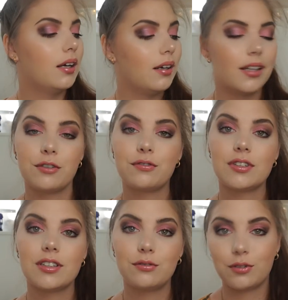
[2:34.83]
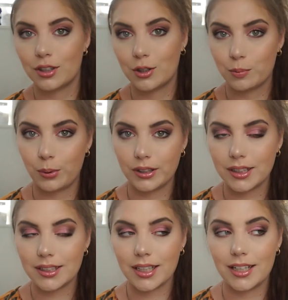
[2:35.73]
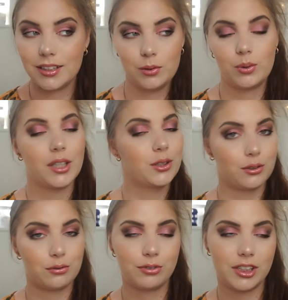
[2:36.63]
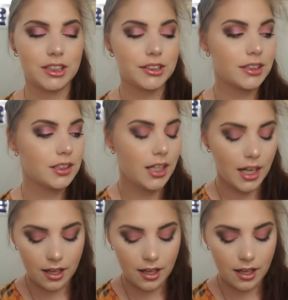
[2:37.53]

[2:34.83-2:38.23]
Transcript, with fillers: left for this project. I knew I couldn't finish it.